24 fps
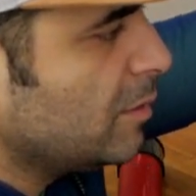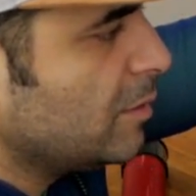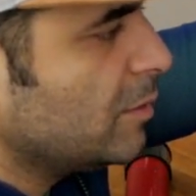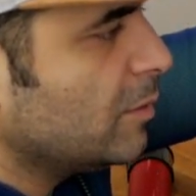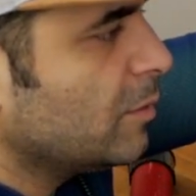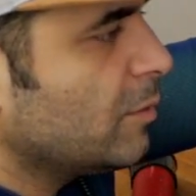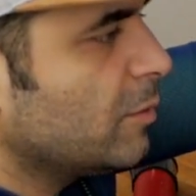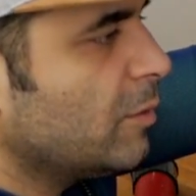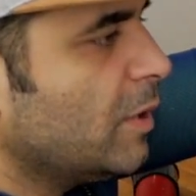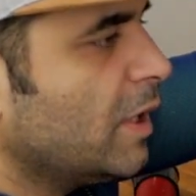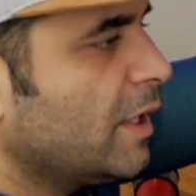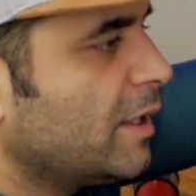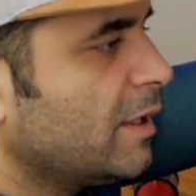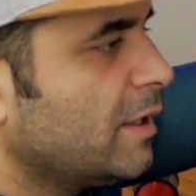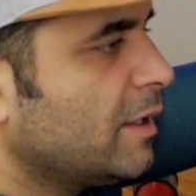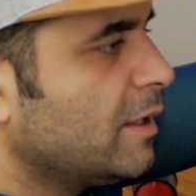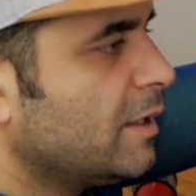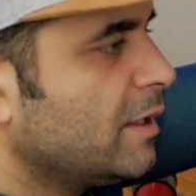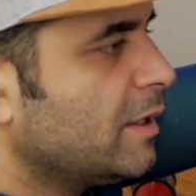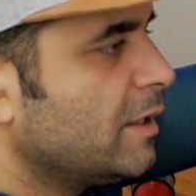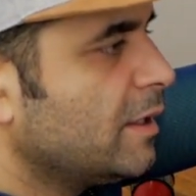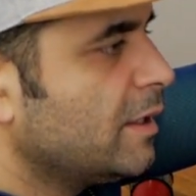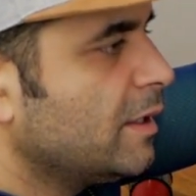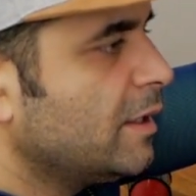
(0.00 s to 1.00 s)

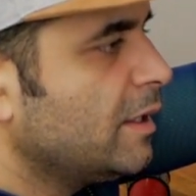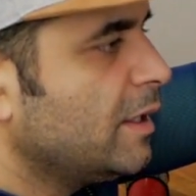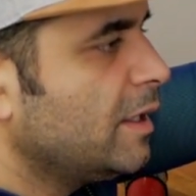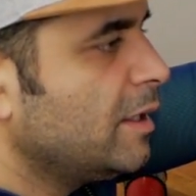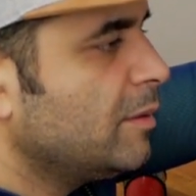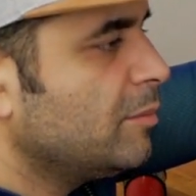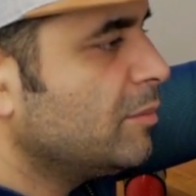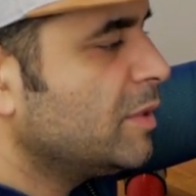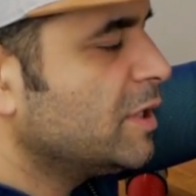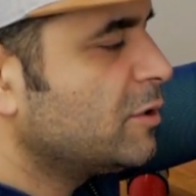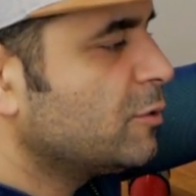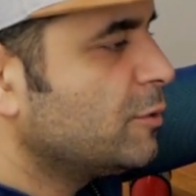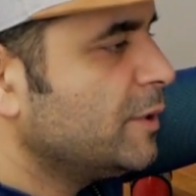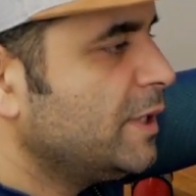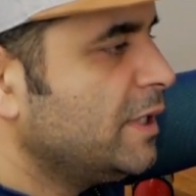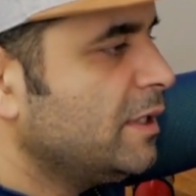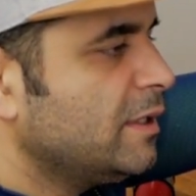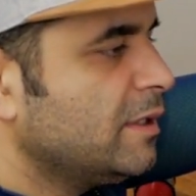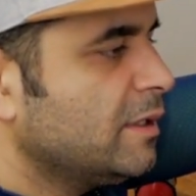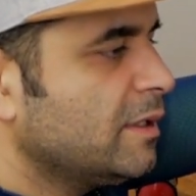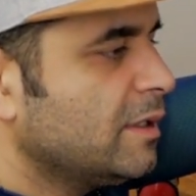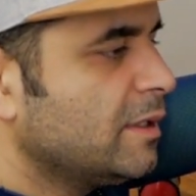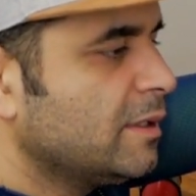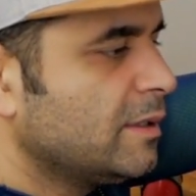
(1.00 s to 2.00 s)
one in
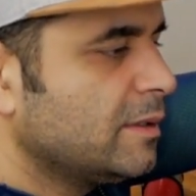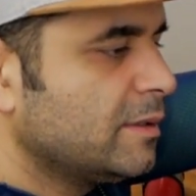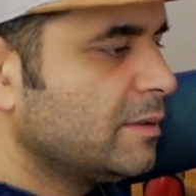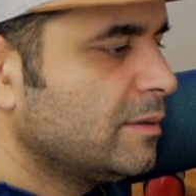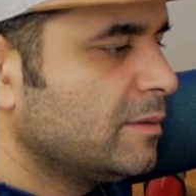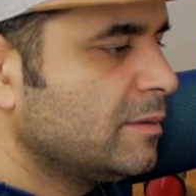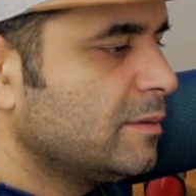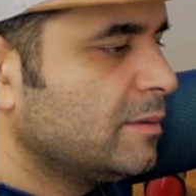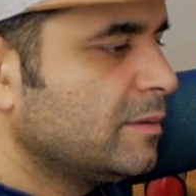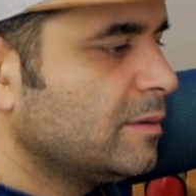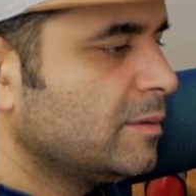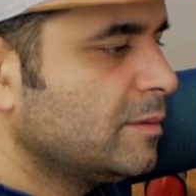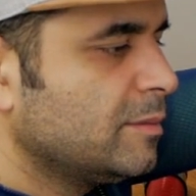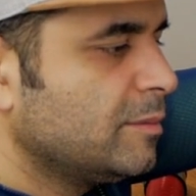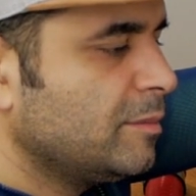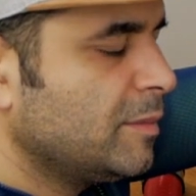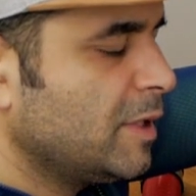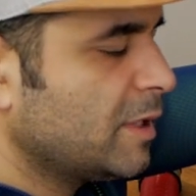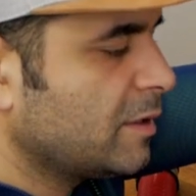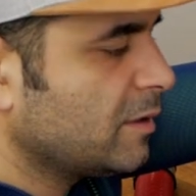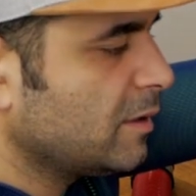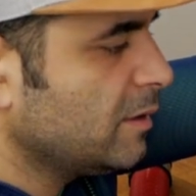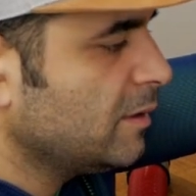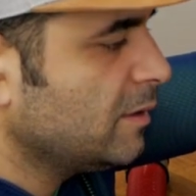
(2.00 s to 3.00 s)
between,
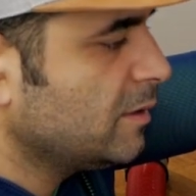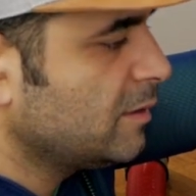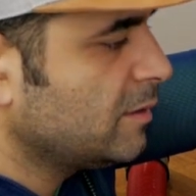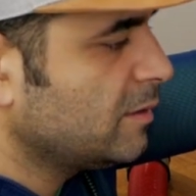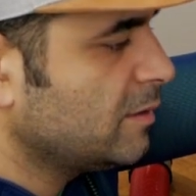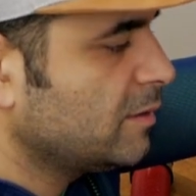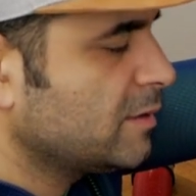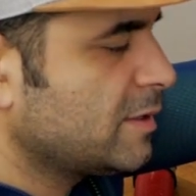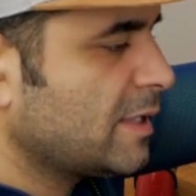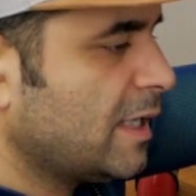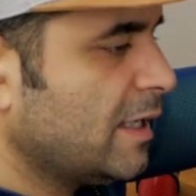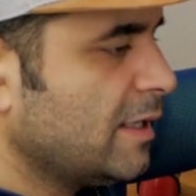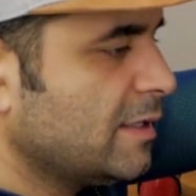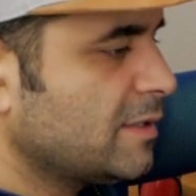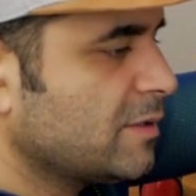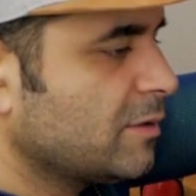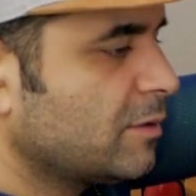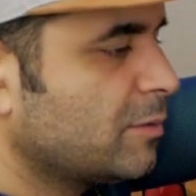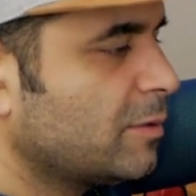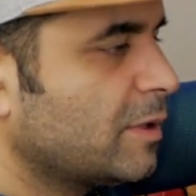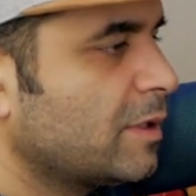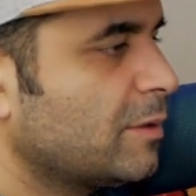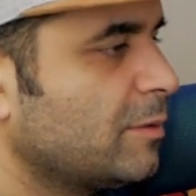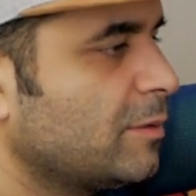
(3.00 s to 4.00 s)
middle size
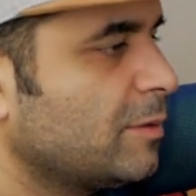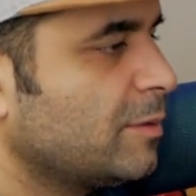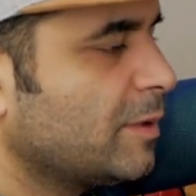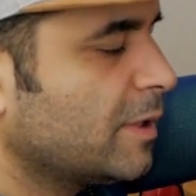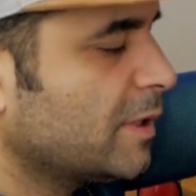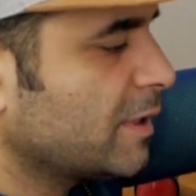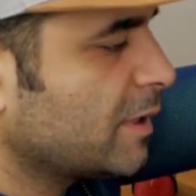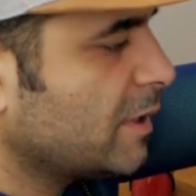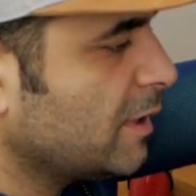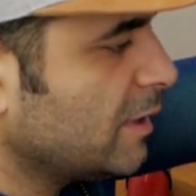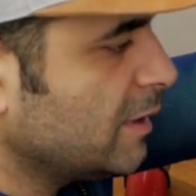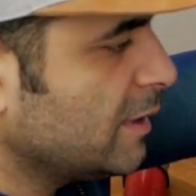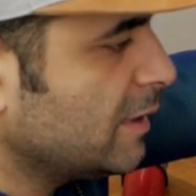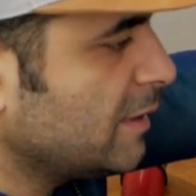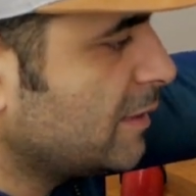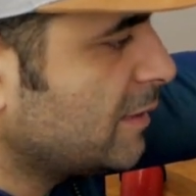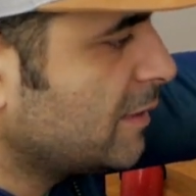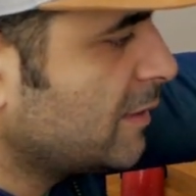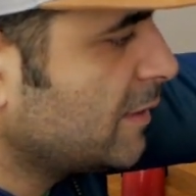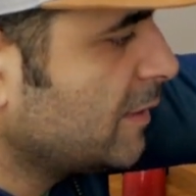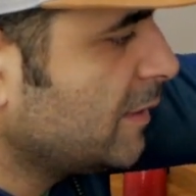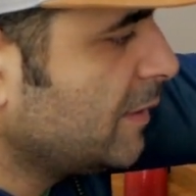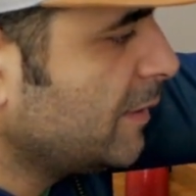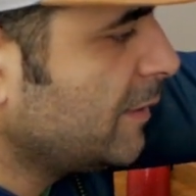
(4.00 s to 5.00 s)
or whatever we want to call
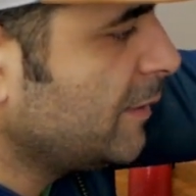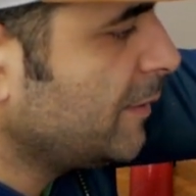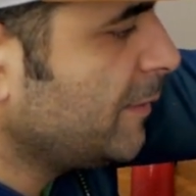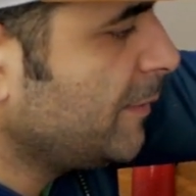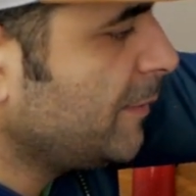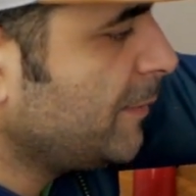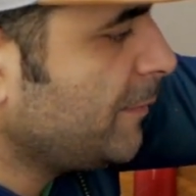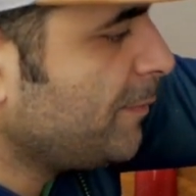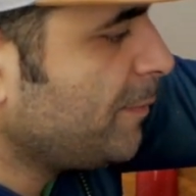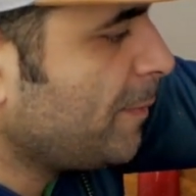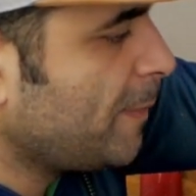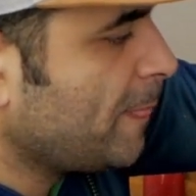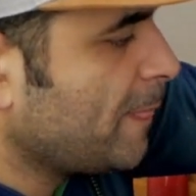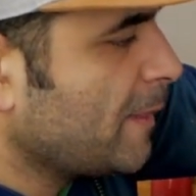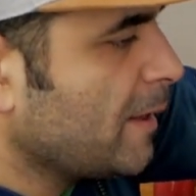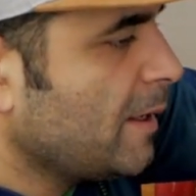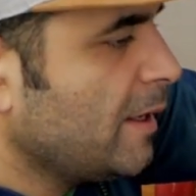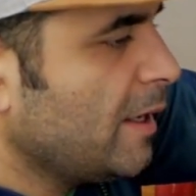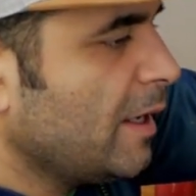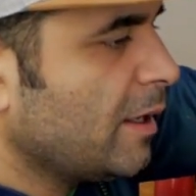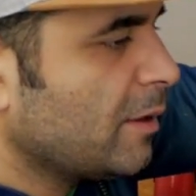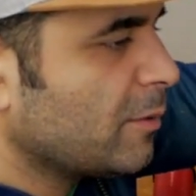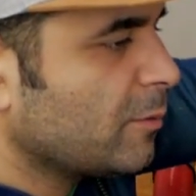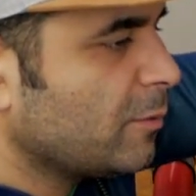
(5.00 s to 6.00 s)
it,
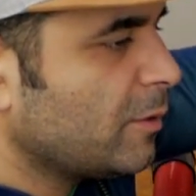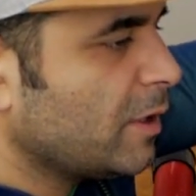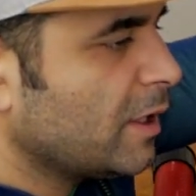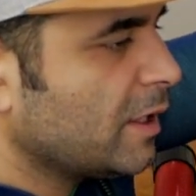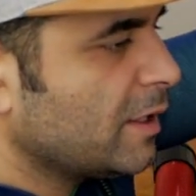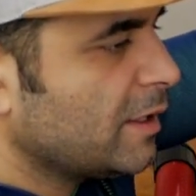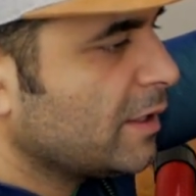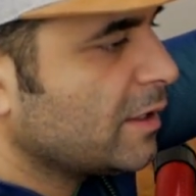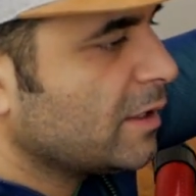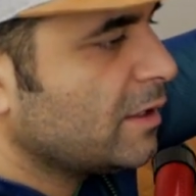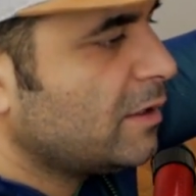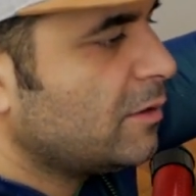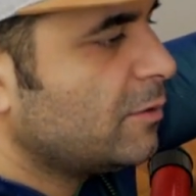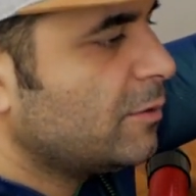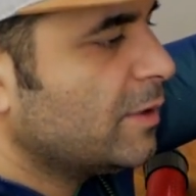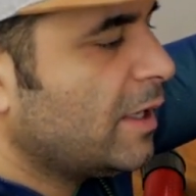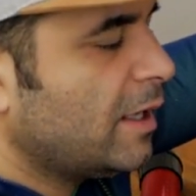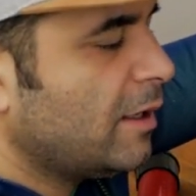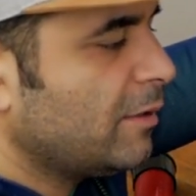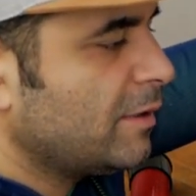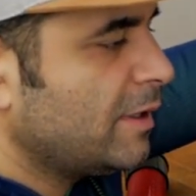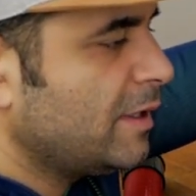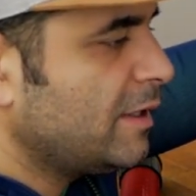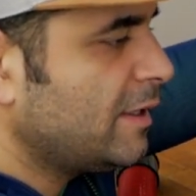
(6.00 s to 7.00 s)
and one
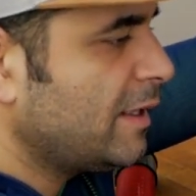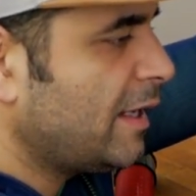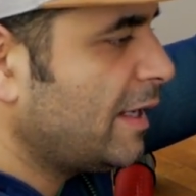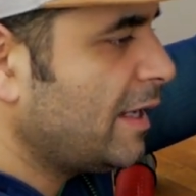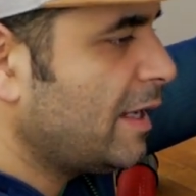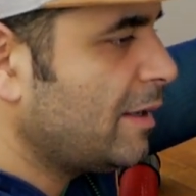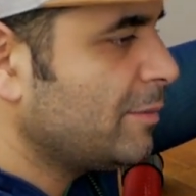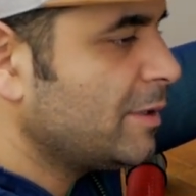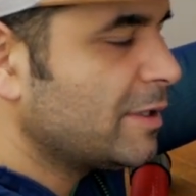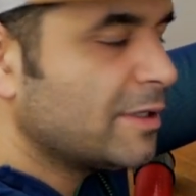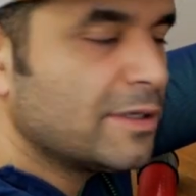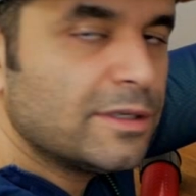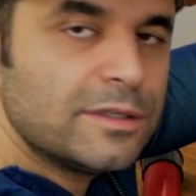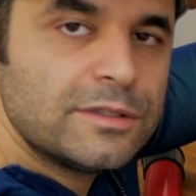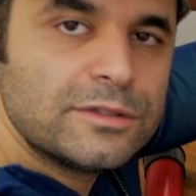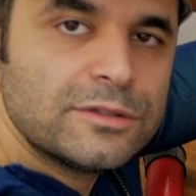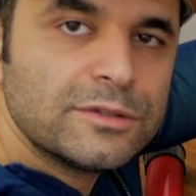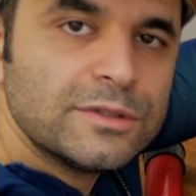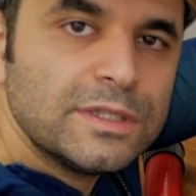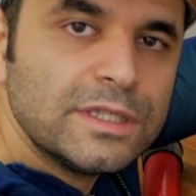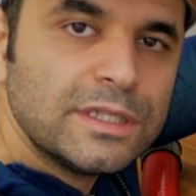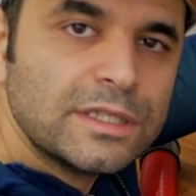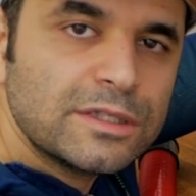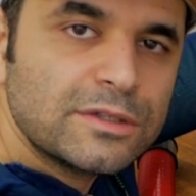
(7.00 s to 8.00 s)
round in diameter
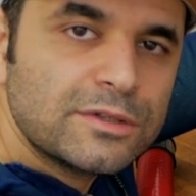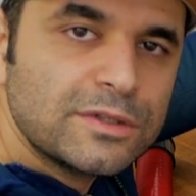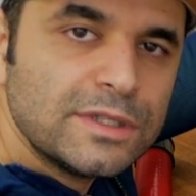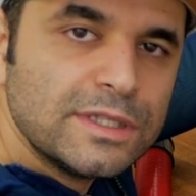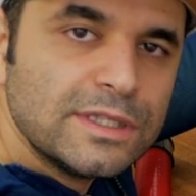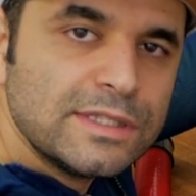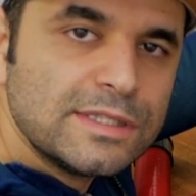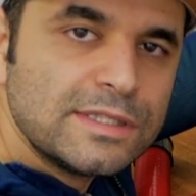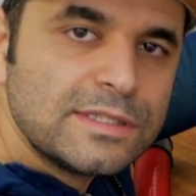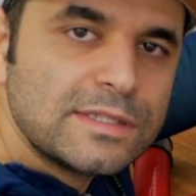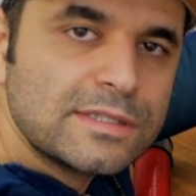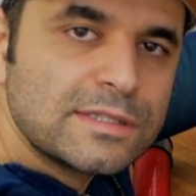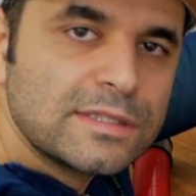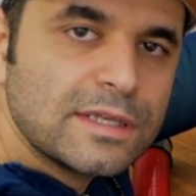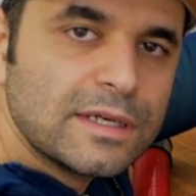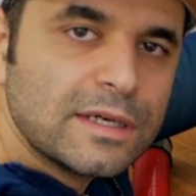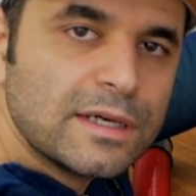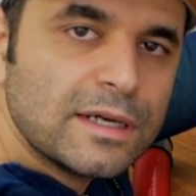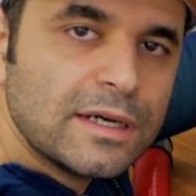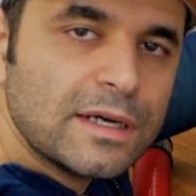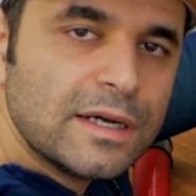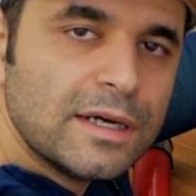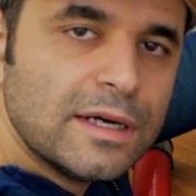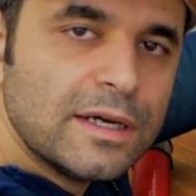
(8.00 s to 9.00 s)
to increase
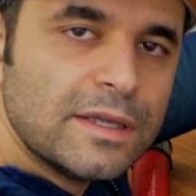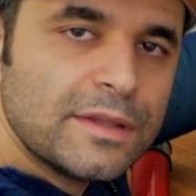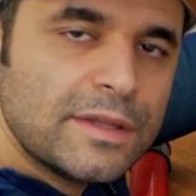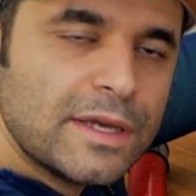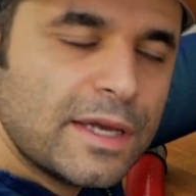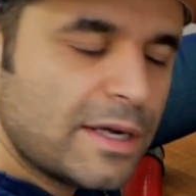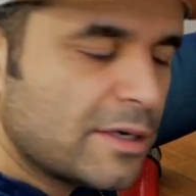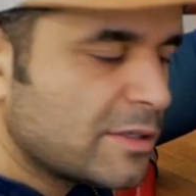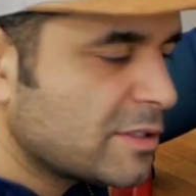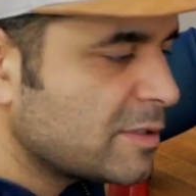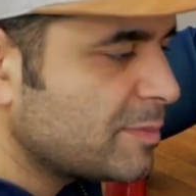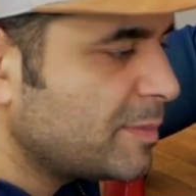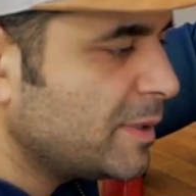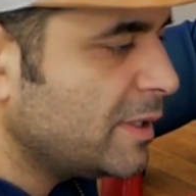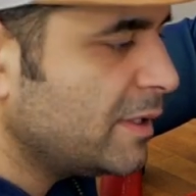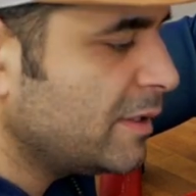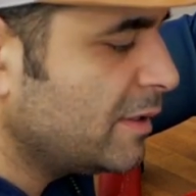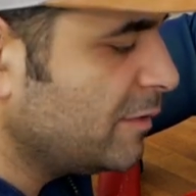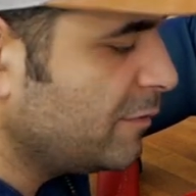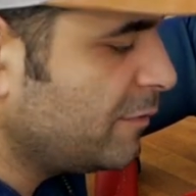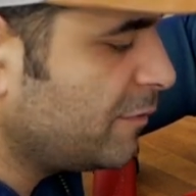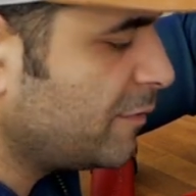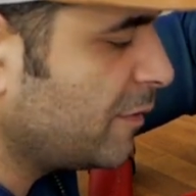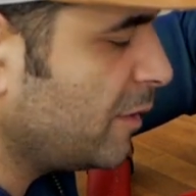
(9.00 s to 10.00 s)
the
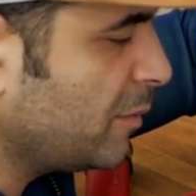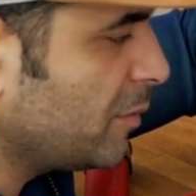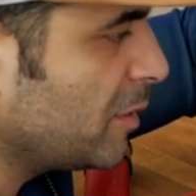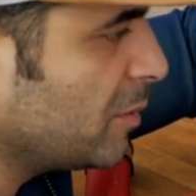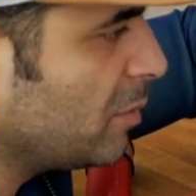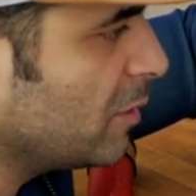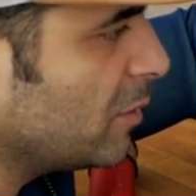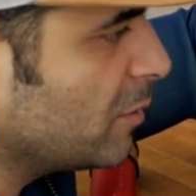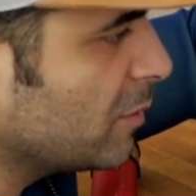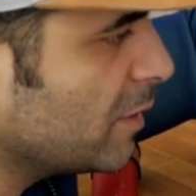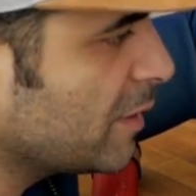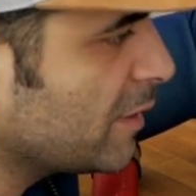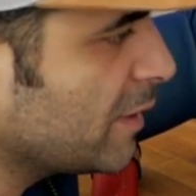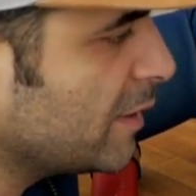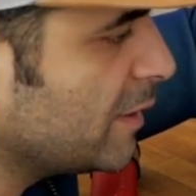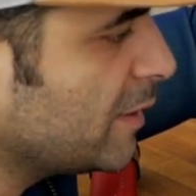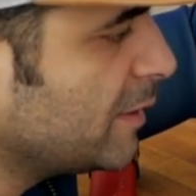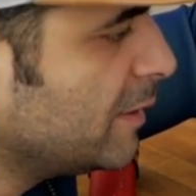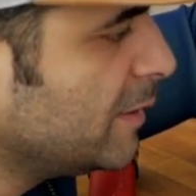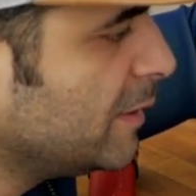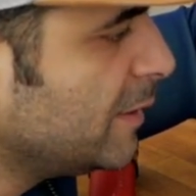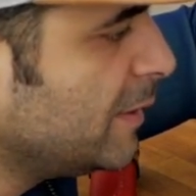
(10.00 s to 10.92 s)
airspeed from the blower then.